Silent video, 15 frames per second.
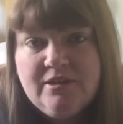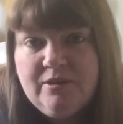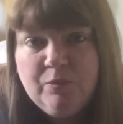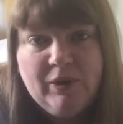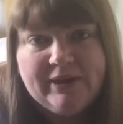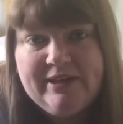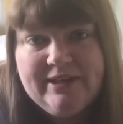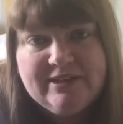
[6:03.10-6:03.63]

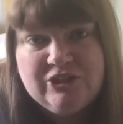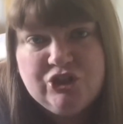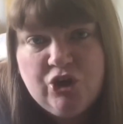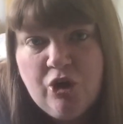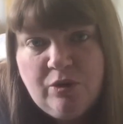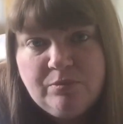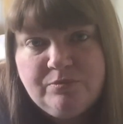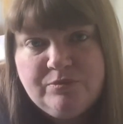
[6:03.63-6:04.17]
working in the
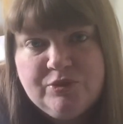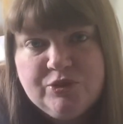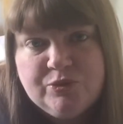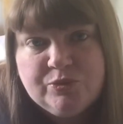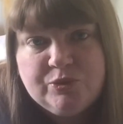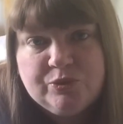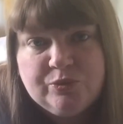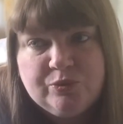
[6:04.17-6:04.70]
shops
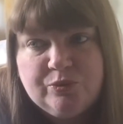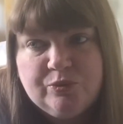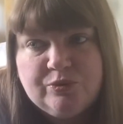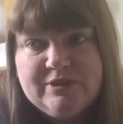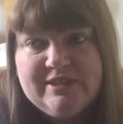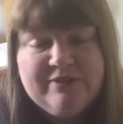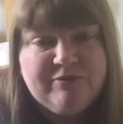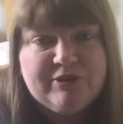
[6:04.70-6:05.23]
or you're
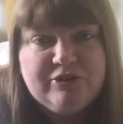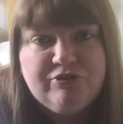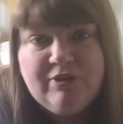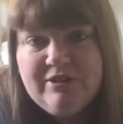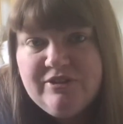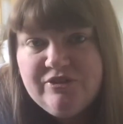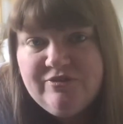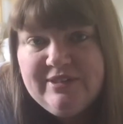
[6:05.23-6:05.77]
delivering
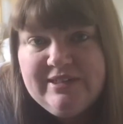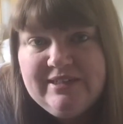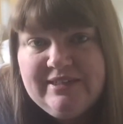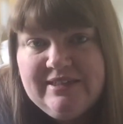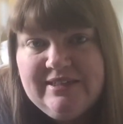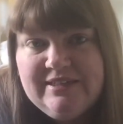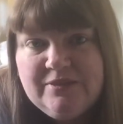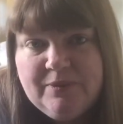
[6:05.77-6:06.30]

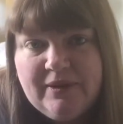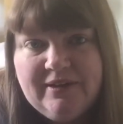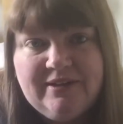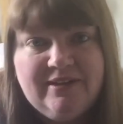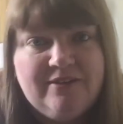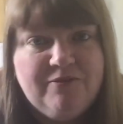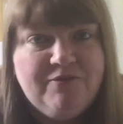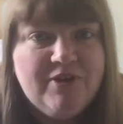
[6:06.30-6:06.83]
groceries,
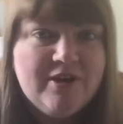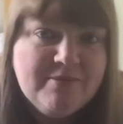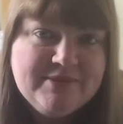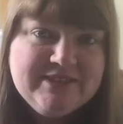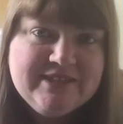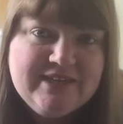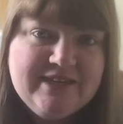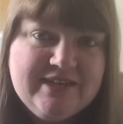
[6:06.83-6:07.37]
working in a
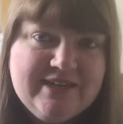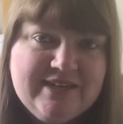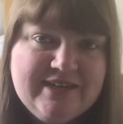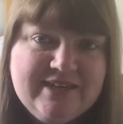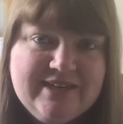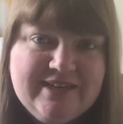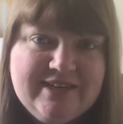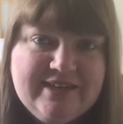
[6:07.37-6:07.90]

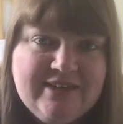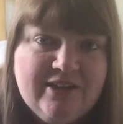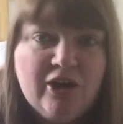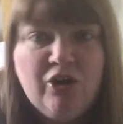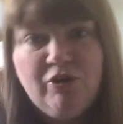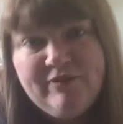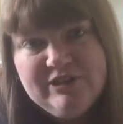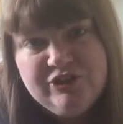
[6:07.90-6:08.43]
pharmacy, a
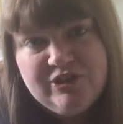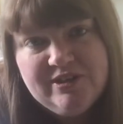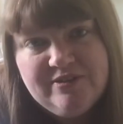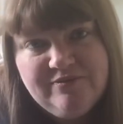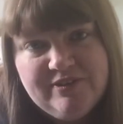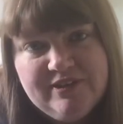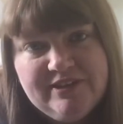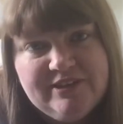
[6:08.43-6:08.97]
lorry
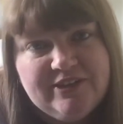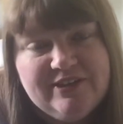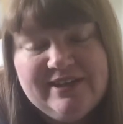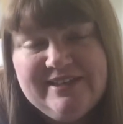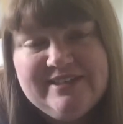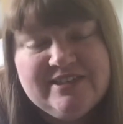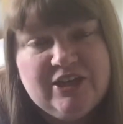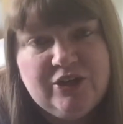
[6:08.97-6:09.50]
driver, you know, the
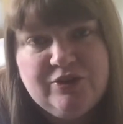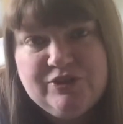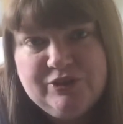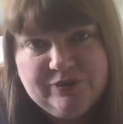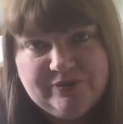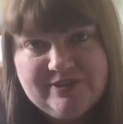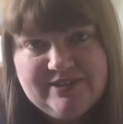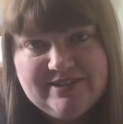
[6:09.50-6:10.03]
list goes
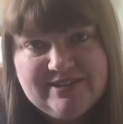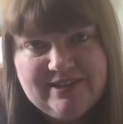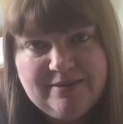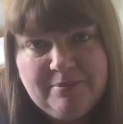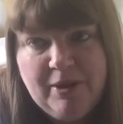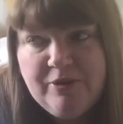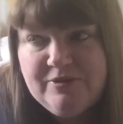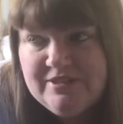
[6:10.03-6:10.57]
on, doesn't
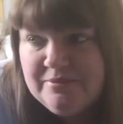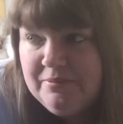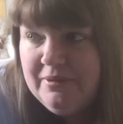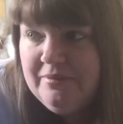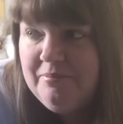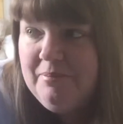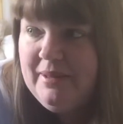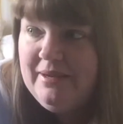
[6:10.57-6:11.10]
it?
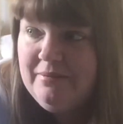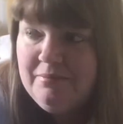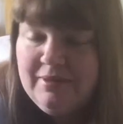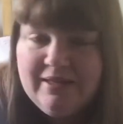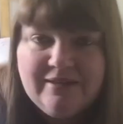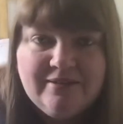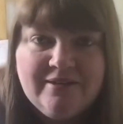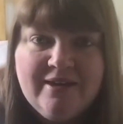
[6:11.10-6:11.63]
Postman,
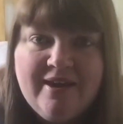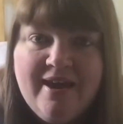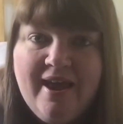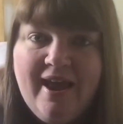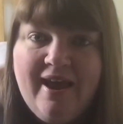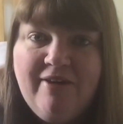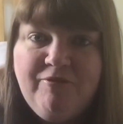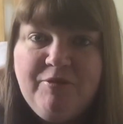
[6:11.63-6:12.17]
binman,
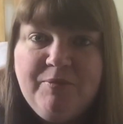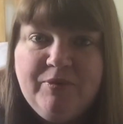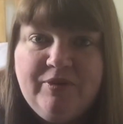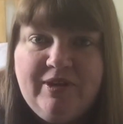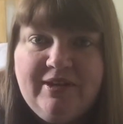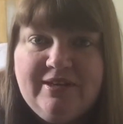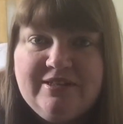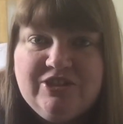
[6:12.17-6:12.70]

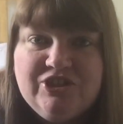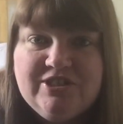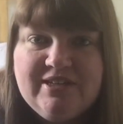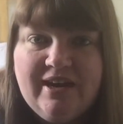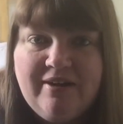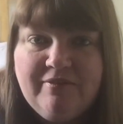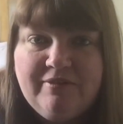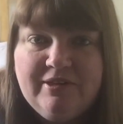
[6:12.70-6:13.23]
everybody that's just
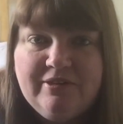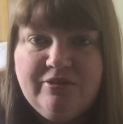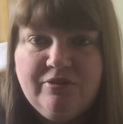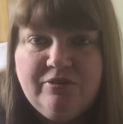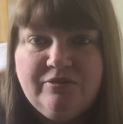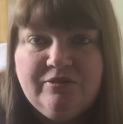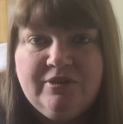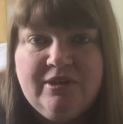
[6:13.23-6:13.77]
carrying
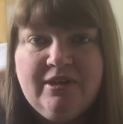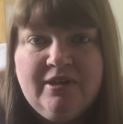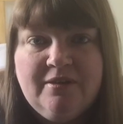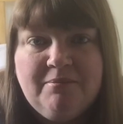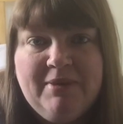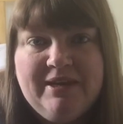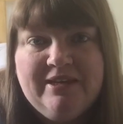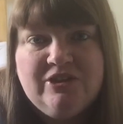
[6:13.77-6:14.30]
on,
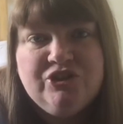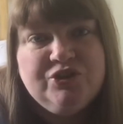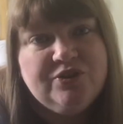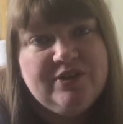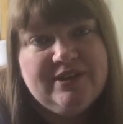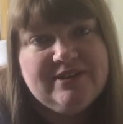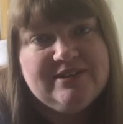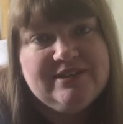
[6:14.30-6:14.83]
making sure
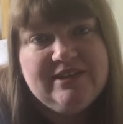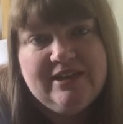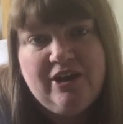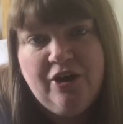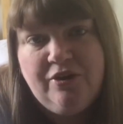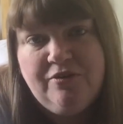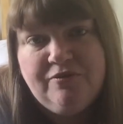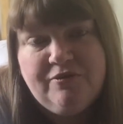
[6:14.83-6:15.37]
things
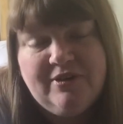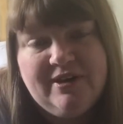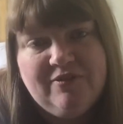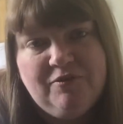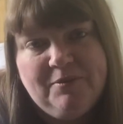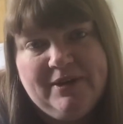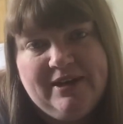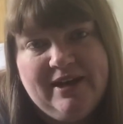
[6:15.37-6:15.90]
tick over and
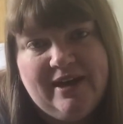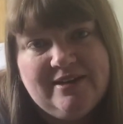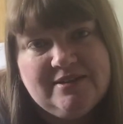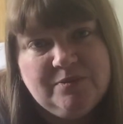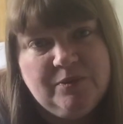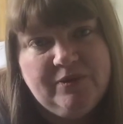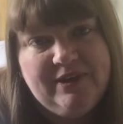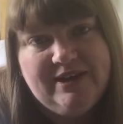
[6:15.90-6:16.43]
everybody
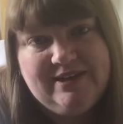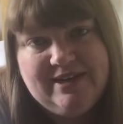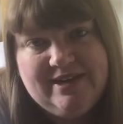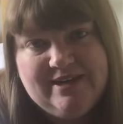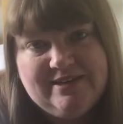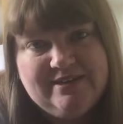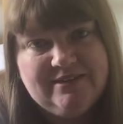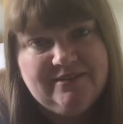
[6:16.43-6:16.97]
has what they
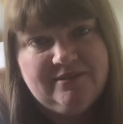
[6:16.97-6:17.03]
need.